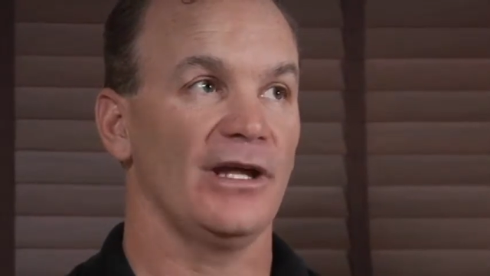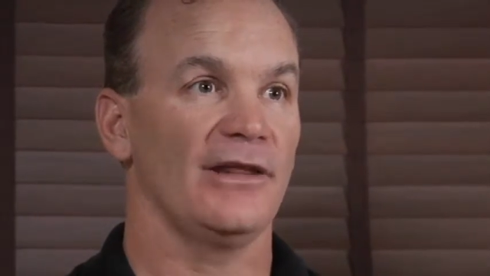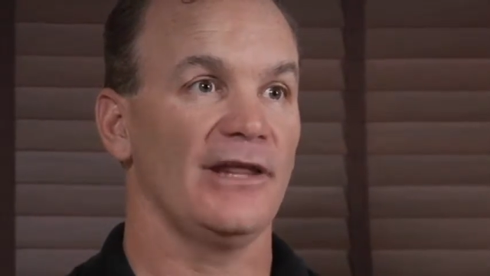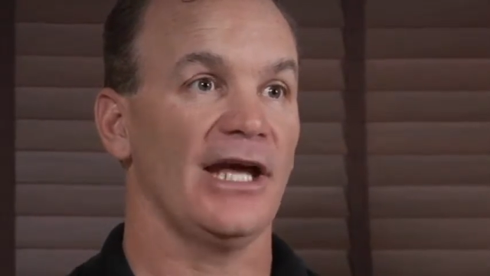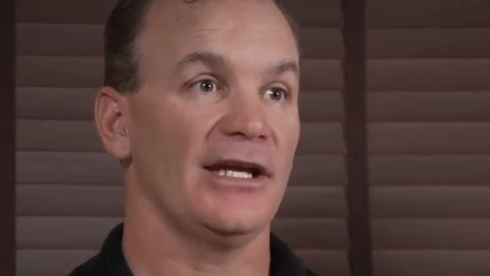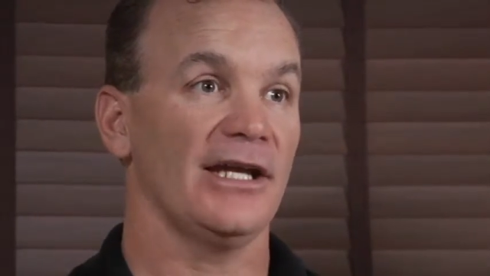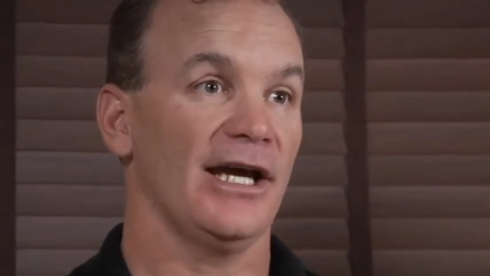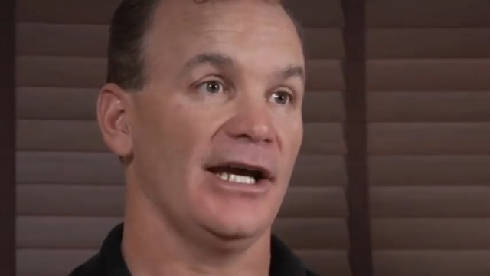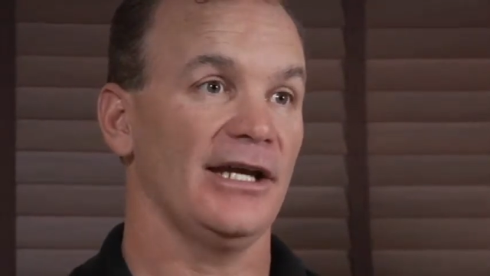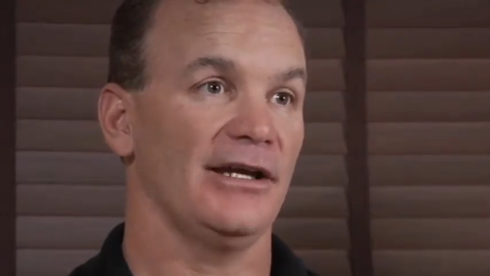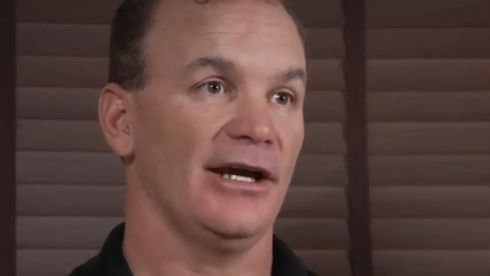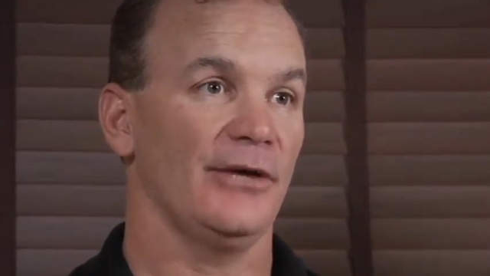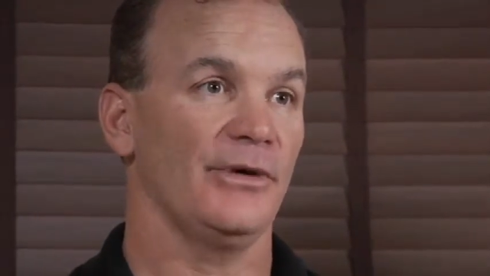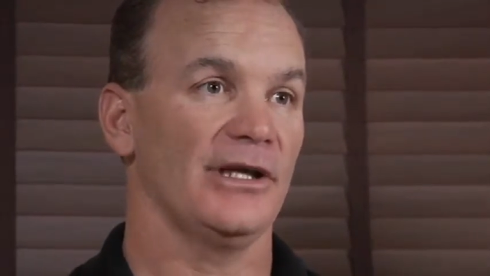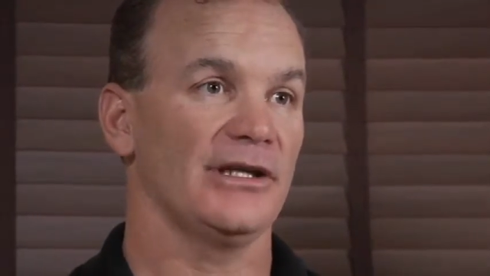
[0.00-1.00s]
that night
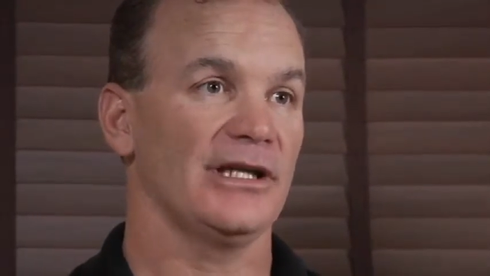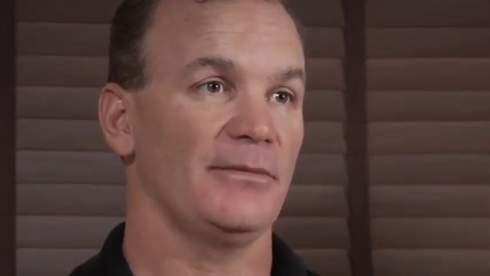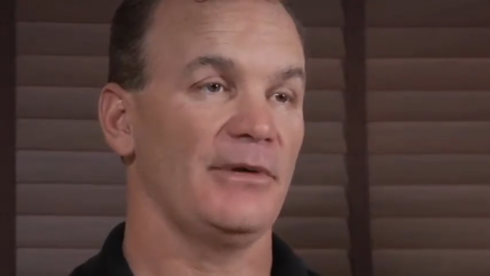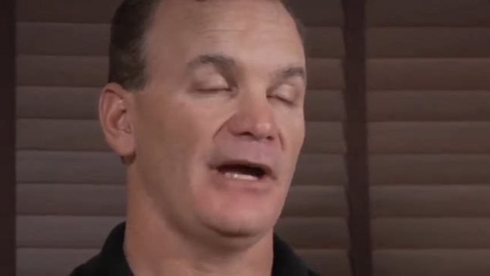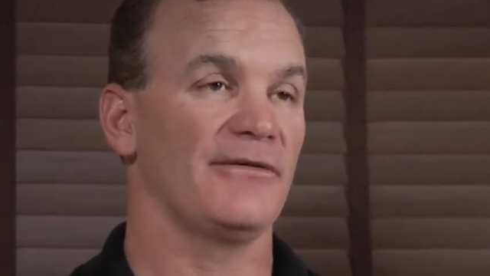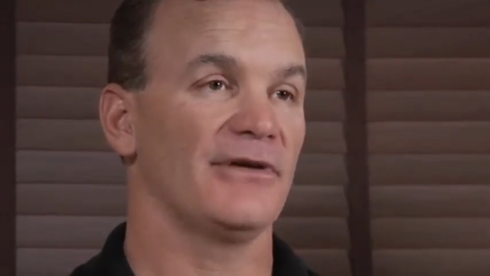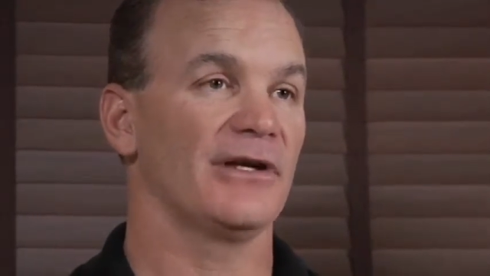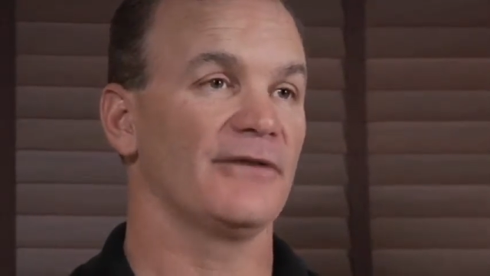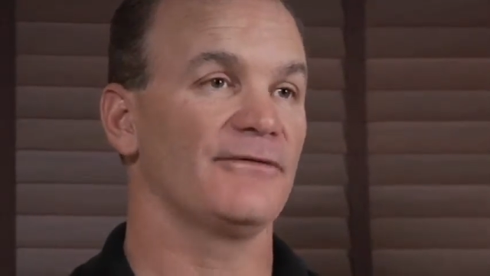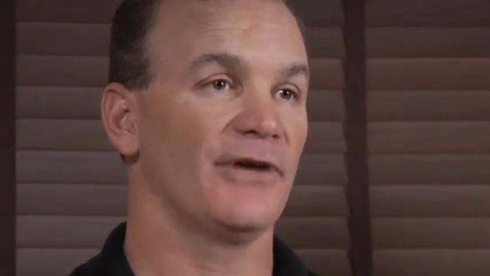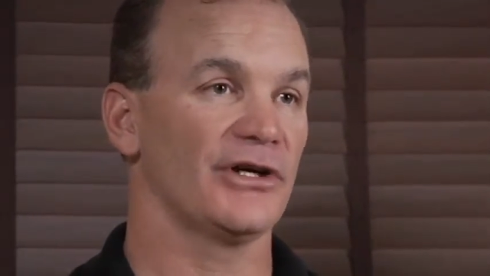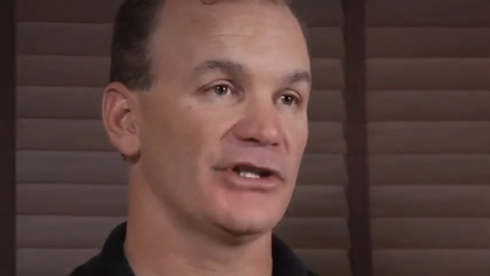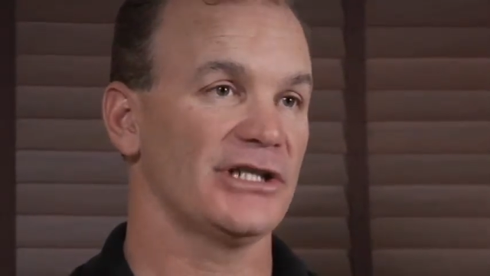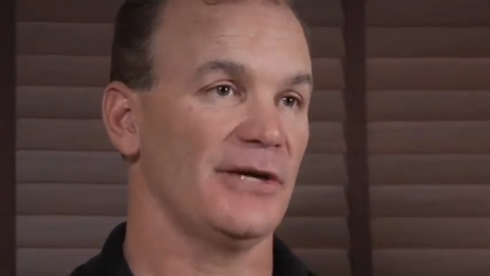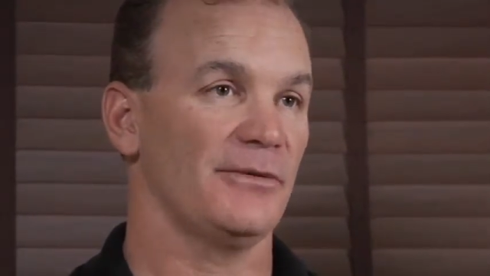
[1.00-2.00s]
we ended up having a
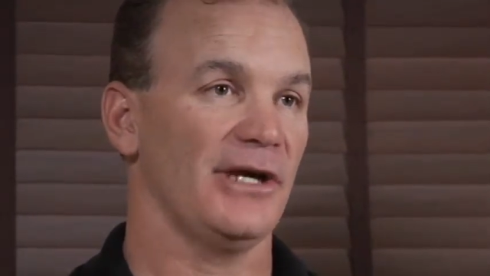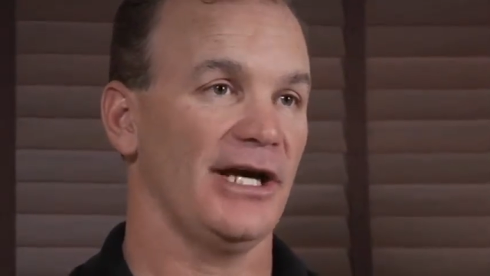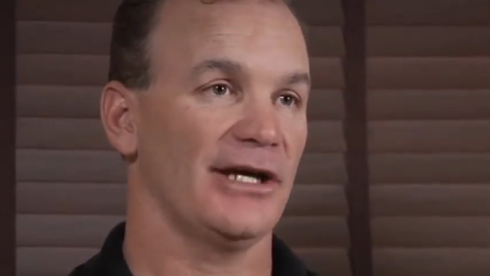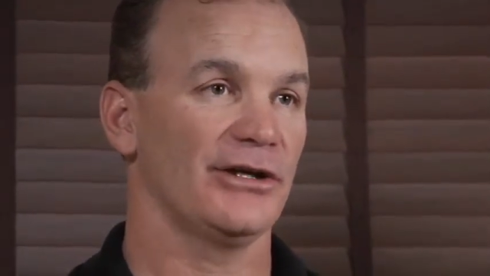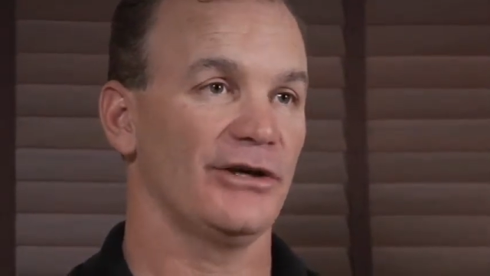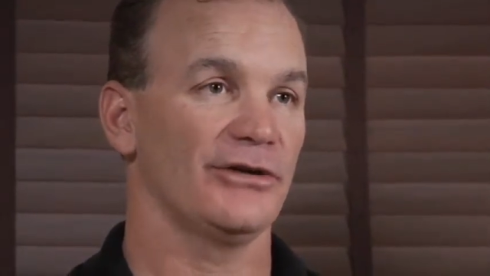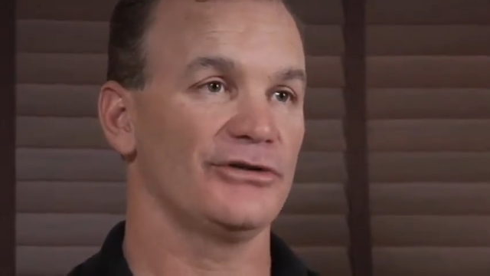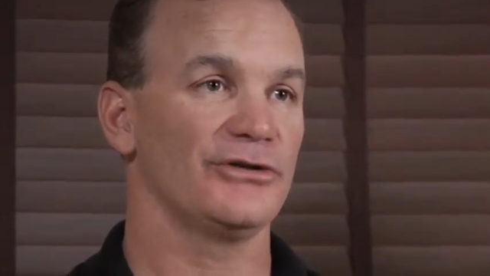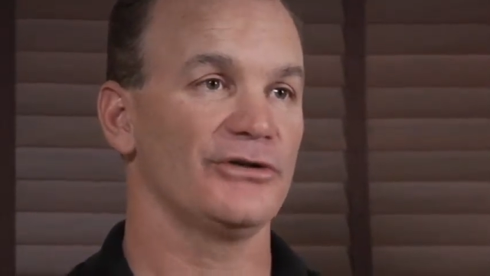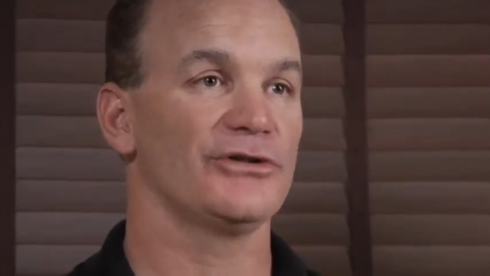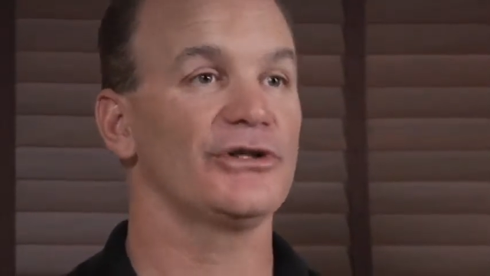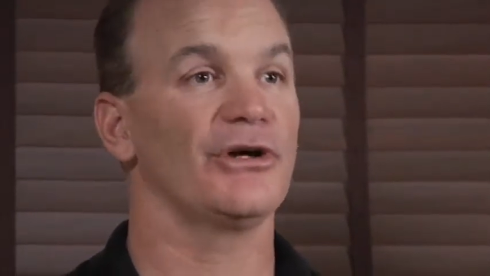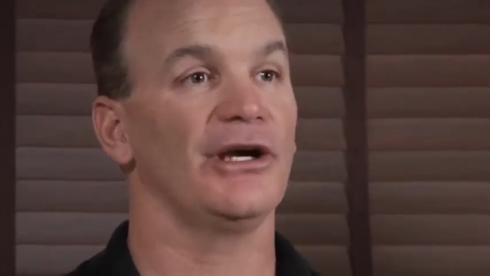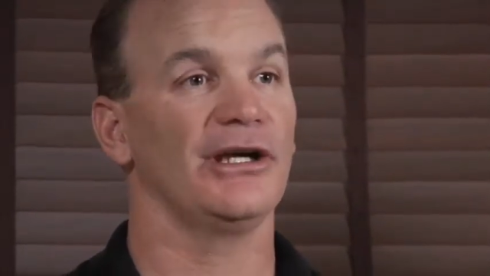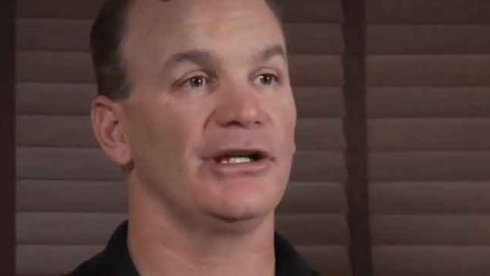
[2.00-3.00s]
function that we had to go to,
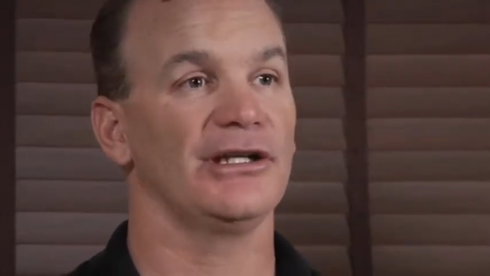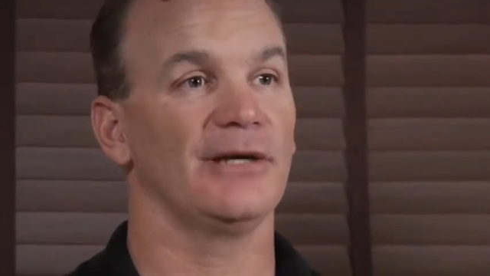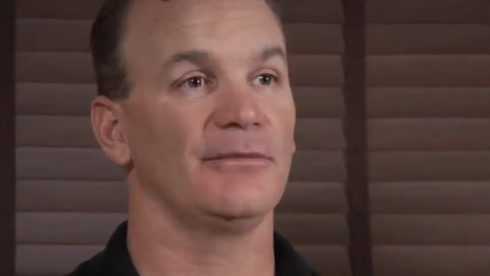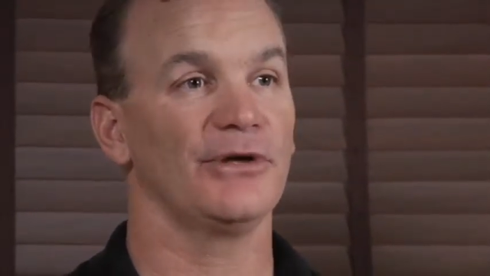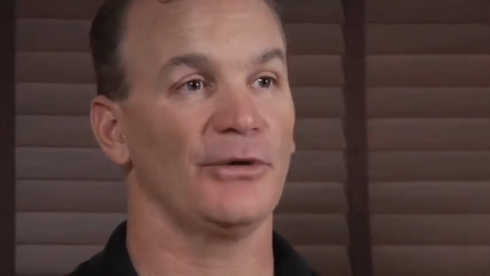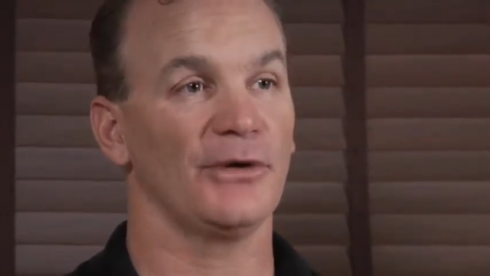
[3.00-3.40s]
so I ended up